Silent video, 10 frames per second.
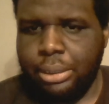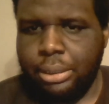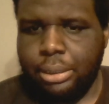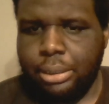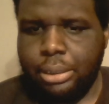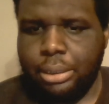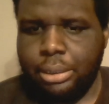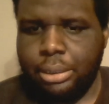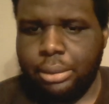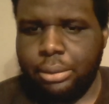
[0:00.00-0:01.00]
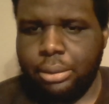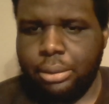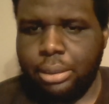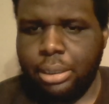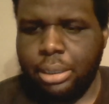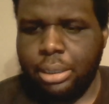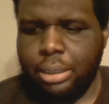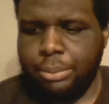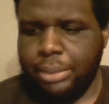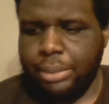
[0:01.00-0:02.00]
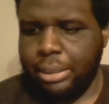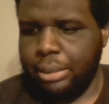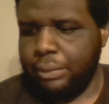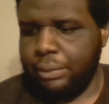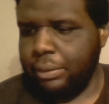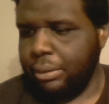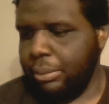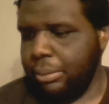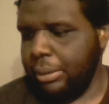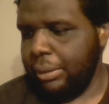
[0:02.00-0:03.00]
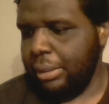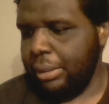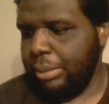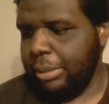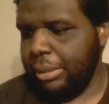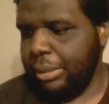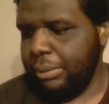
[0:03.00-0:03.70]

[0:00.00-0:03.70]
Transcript: and comment a oh, way think about